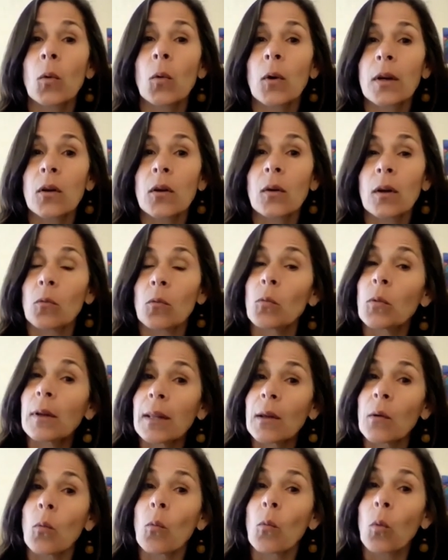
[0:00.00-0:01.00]
you can
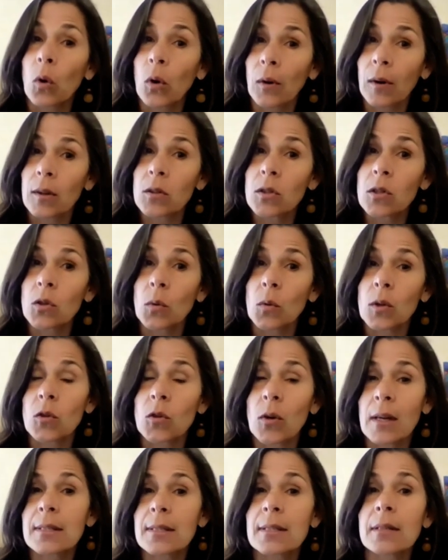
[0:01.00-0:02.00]
really work to
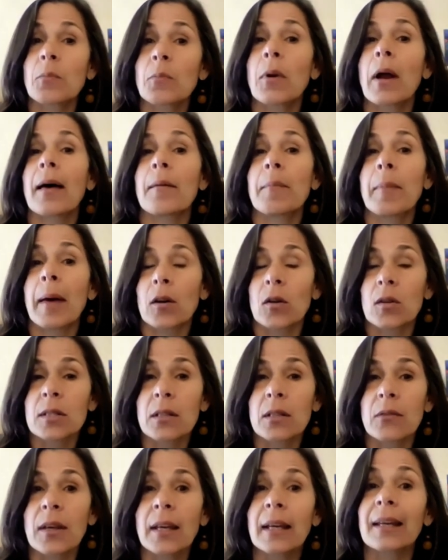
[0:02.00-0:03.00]
address the
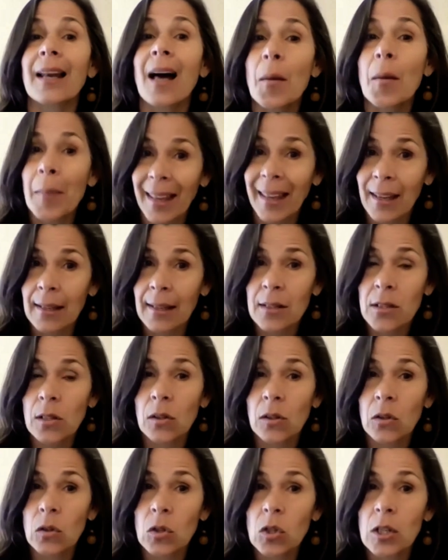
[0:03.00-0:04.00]
patterns of economic
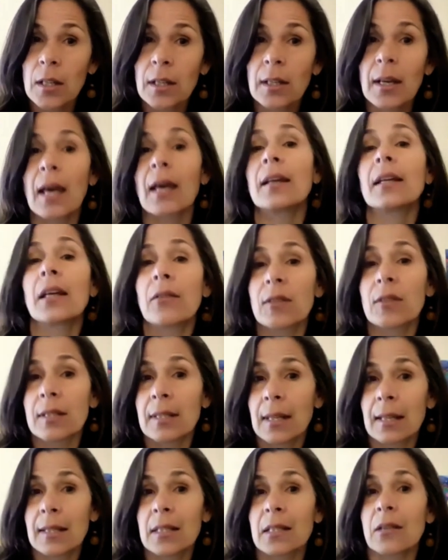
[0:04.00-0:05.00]
exclusion and give a
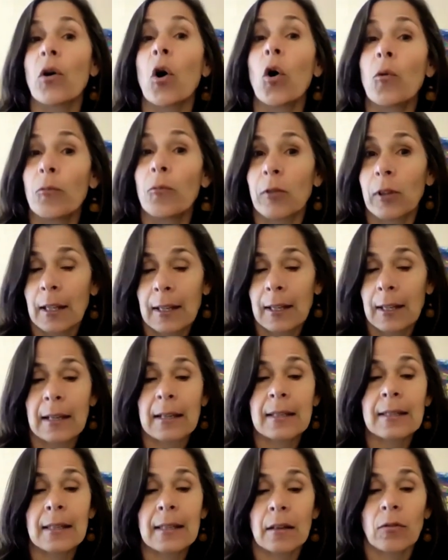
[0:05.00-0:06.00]
sense of
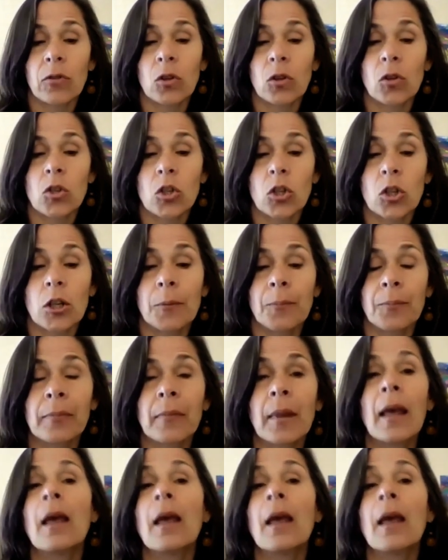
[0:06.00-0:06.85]
hopefulness in the future.